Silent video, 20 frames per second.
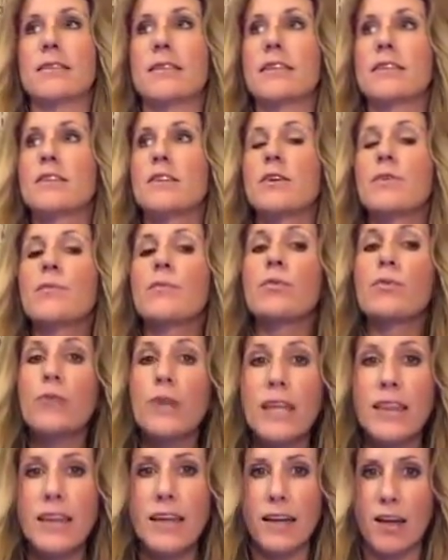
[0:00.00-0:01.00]
things that you're
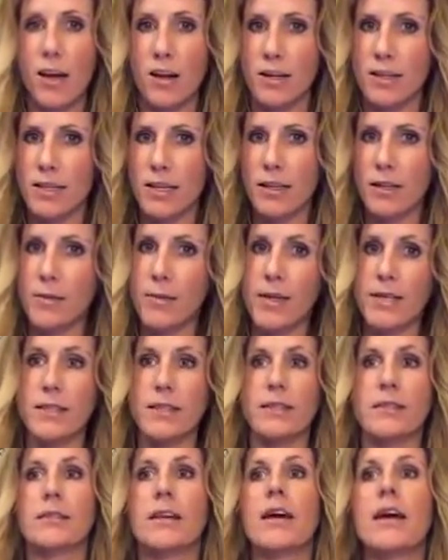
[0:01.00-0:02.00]
breathing on a daily
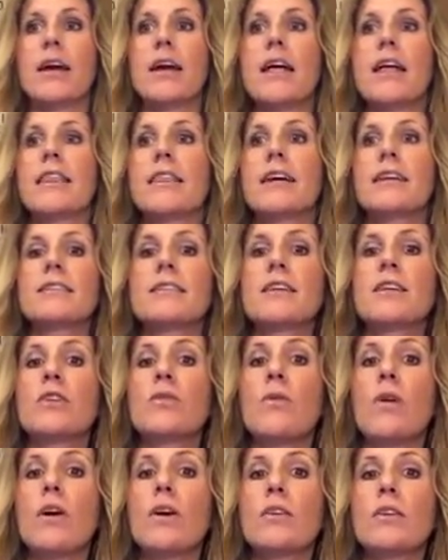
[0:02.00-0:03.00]
basis, things that
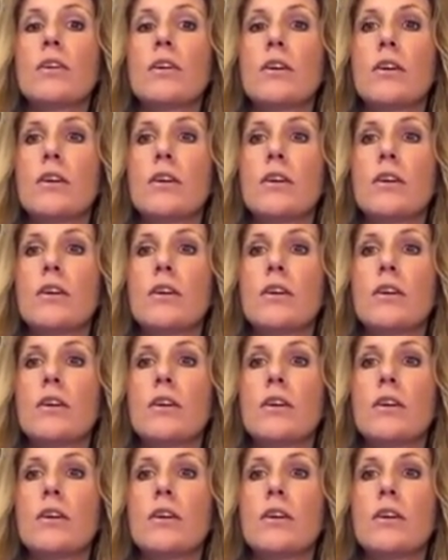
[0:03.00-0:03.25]
you are